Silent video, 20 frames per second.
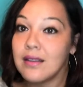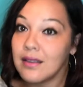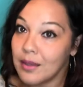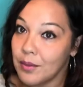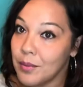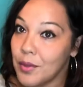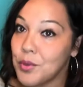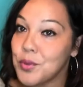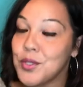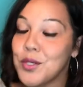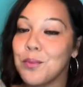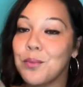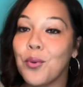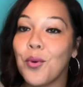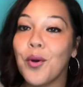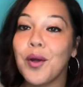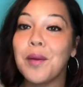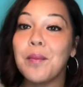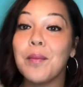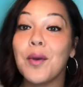the most
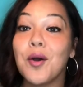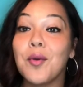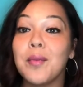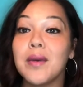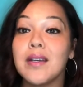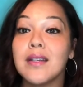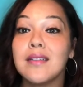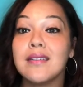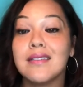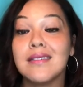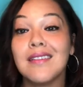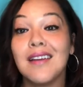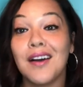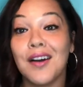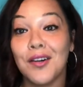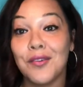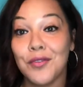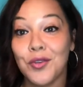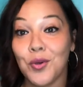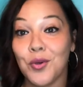important moment
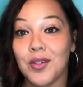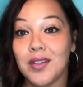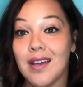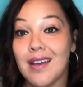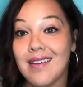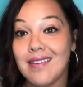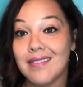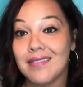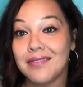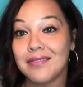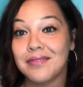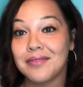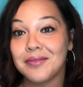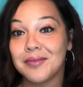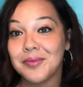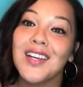of your life.